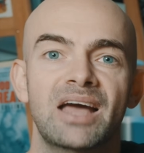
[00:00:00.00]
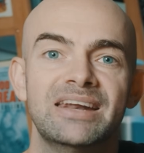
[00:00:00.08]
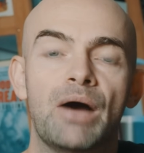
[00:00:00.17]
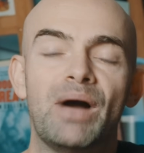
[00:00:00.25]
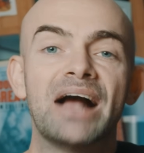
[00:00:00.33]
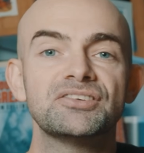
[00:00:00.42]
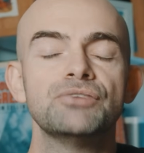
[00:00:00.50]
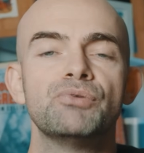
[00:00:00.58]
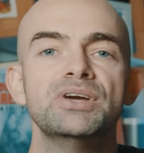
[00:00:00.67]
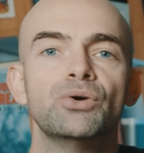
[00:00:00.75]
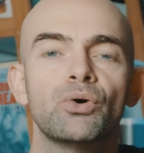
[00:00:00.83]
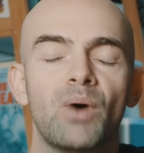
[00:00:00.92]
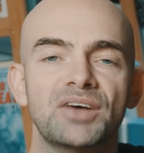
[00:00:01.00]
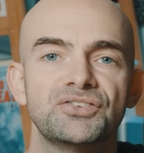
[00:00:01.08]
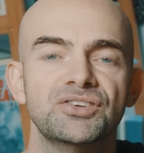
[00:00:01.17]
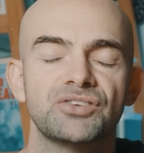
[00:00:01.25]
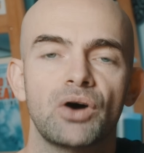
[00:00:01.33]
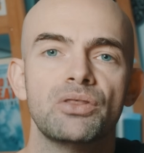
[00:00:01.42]
Now, active recall
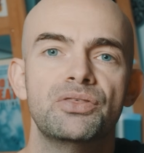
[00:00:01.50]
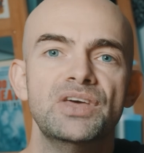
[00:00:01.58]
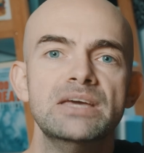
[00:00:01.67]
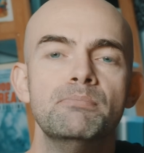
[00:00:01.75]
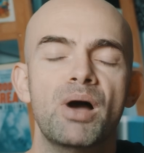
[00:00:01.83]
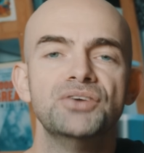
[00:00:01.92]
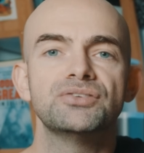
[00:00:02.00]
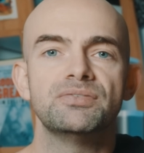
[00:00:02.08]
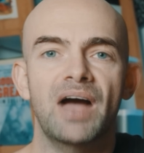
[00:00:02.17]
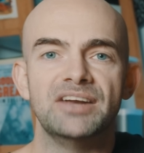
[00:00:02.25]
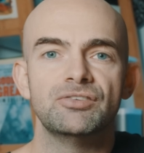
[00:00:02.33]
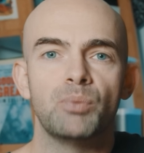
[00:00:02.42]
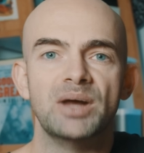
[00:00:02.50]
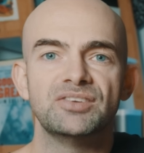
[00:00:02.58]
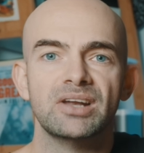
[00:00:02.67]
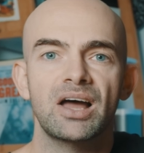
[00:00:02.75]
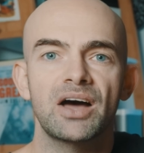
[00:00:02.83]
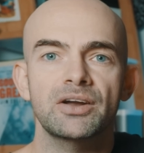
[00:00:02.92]
questions are the most effective way
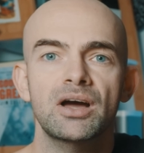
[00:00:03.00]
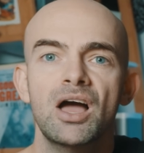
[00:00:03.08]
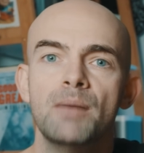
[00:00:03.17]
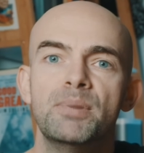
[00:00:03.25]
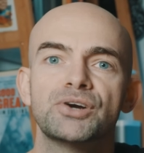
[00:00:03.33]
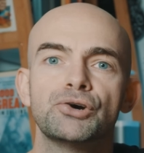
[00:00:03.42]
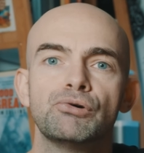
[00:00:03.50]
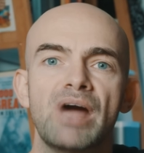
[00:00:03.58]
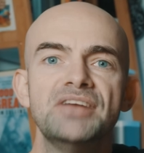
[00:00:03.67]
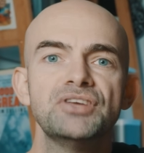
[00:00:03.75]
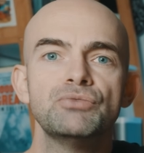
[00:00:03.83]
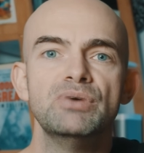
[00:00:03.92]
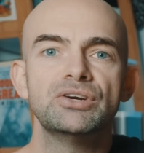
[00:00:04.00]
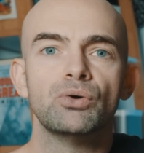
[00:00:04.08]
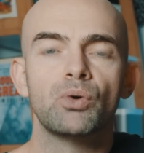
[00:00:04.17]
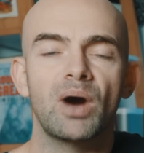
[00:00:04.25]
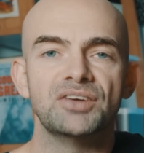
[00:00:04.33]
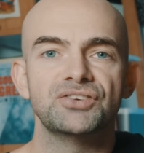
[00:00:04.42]
to learn, but creating
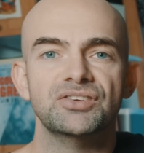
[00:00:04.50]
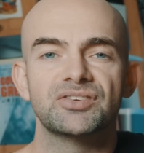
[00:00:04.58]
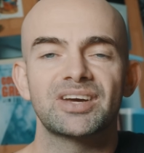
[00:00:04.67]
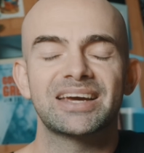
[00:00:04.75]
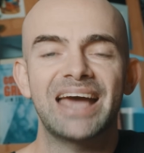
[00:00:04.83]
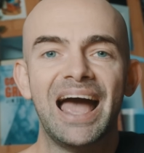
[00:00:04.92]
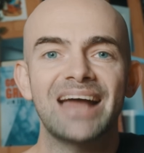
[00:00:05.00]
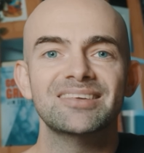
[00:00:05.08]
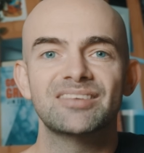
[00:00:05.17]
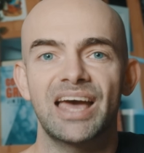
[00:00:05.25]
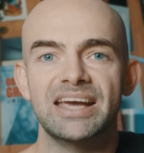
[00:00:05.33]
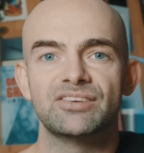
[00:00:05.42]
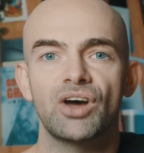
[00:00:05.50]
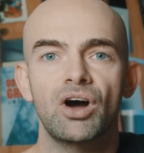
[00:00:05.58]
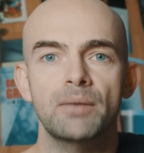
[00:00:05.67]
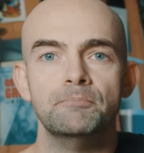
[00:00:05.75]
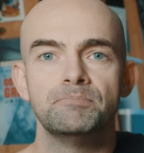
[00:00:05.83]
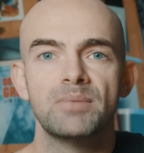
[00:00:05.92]
recall questions can take
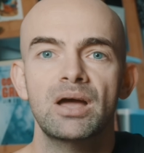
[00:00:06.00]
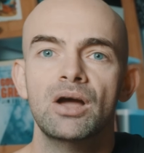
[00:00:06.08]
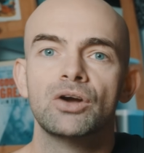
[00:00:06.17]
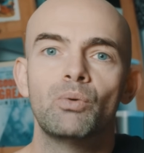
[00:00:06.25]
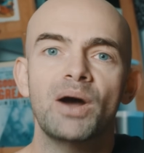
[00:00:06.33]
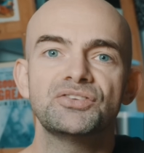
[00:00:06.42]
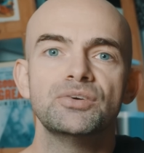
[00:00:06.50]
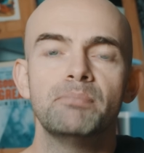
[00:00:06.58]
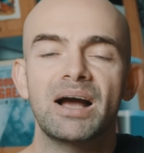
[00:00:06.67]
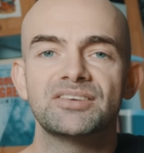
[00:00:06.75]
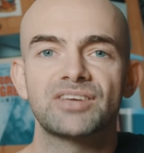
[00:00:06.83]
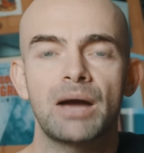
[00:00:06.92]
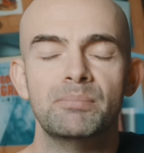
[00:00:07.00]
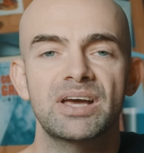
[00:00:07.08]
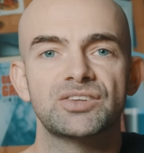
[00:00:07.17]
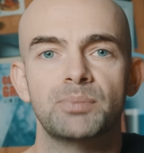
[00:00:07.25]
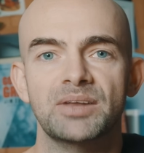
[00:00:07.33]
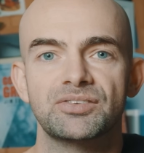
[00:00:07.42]
time. Question banks can be
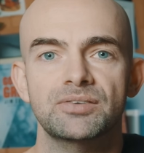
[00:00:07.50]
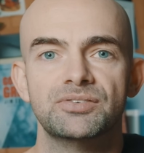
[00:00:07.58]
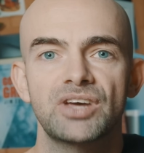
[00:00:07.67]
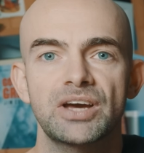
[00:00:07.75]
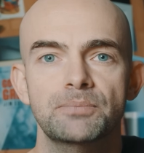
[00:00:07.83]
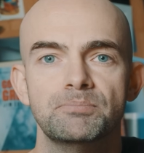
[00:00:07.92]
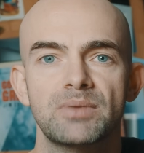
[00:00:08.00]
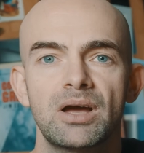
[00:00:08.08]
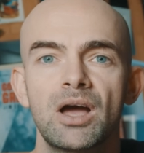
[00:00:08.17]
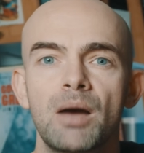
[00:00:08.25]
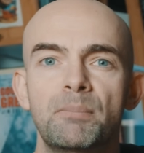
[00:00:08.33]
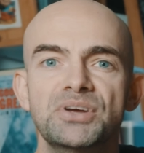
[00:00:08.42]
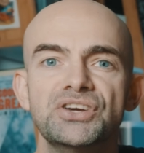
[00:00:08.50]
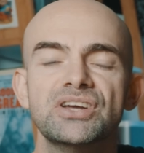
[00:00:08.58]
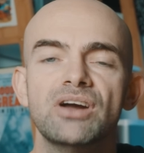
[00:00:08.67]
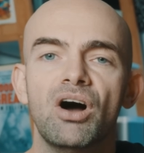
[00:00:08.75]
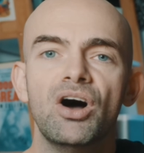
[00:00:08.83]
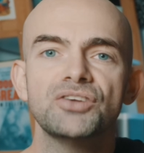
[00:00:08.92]
expensive too, but you
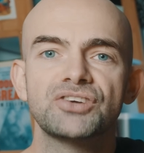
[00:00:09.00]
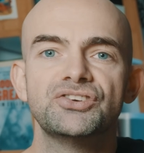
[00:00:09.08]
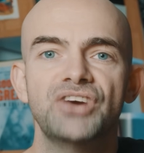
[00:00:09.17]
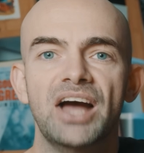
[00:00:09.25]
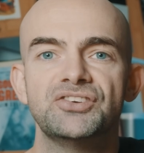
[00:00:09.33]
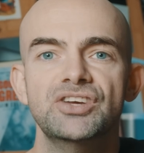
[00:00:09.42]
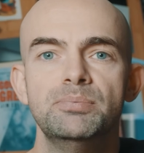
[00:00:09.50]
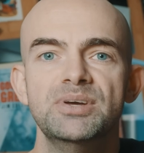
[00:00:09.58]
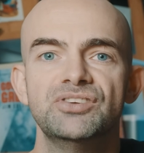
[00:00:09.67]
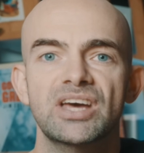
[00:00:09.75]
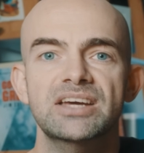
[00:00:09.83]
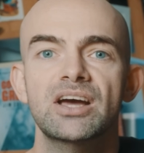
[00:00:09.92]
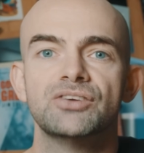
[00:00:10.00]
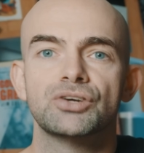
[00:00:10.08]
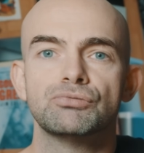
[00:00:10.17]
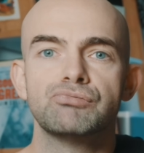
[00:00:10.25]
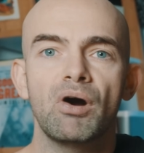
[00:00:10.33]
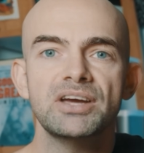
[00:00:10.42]
can ask ChatGPT
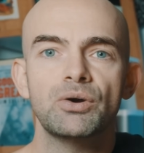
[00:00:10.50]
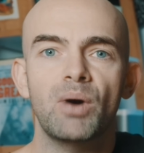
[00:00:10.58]
to write